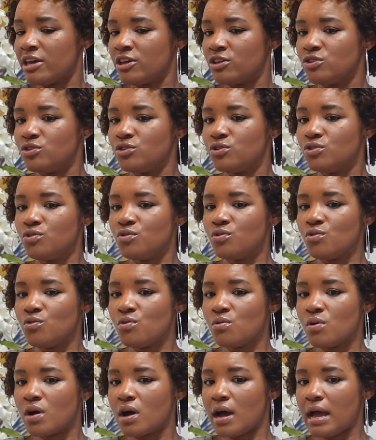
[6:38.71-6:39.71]

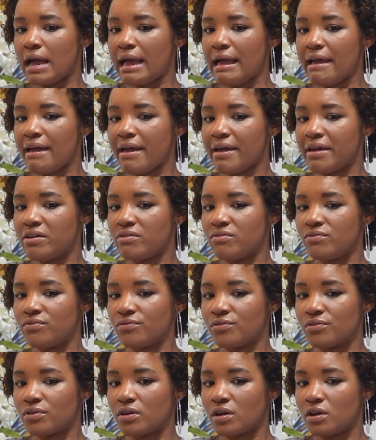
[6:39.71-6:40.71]
You have
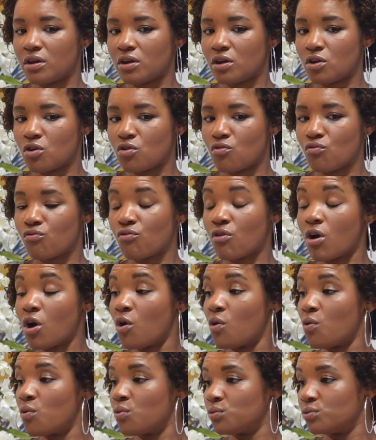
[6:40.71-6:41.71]

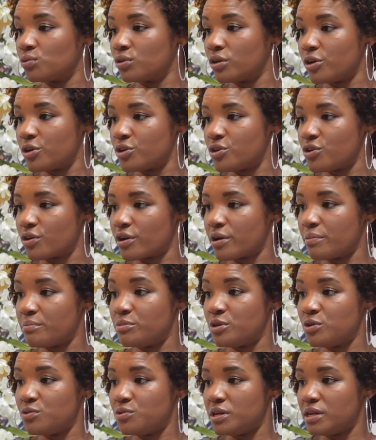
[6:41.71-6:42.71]
grown your
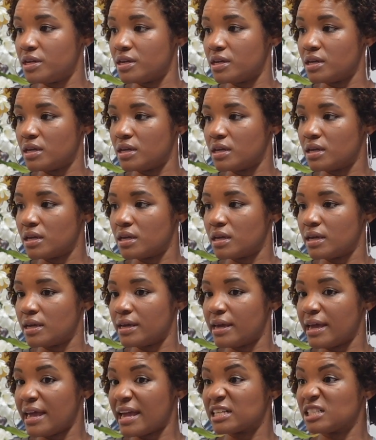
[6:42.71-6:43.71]
community
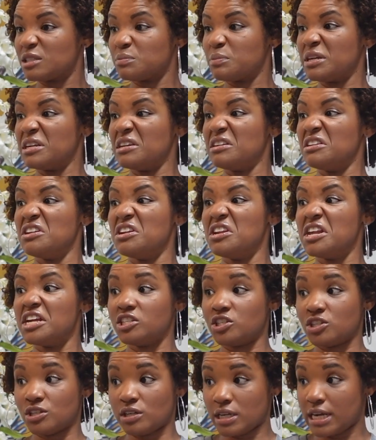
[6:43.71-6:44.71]

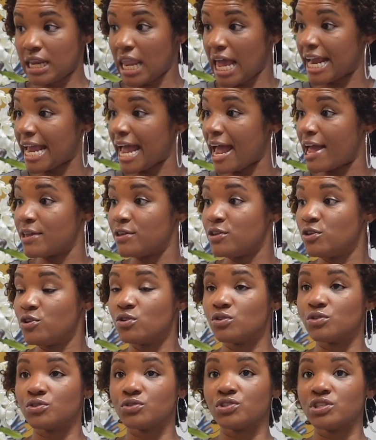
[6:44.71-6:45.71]
exponentially. Like
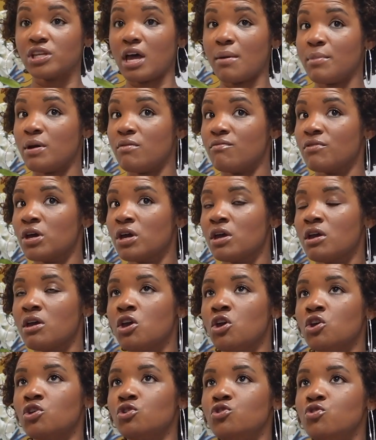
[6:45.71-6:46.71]

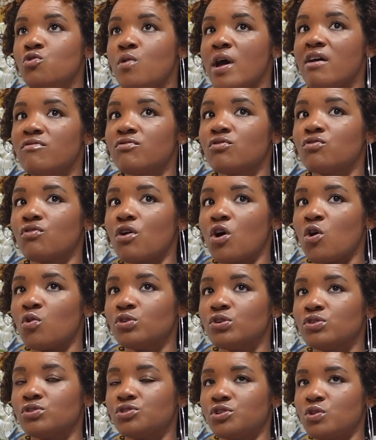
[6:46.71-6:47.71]
you have grown
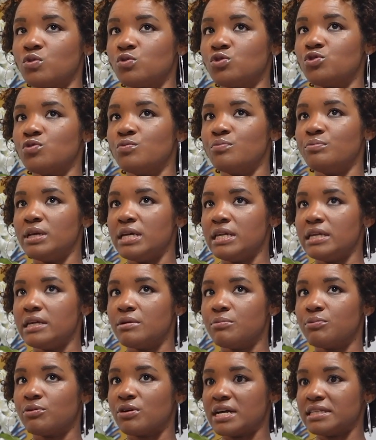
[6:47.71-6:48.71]
your social media
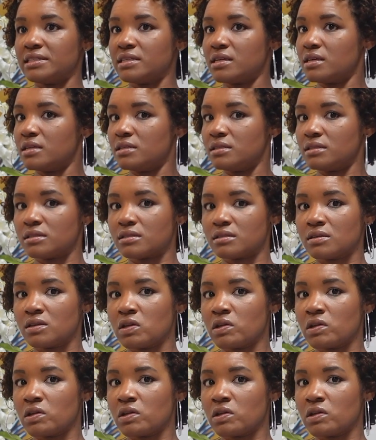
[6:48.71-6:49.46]
presence.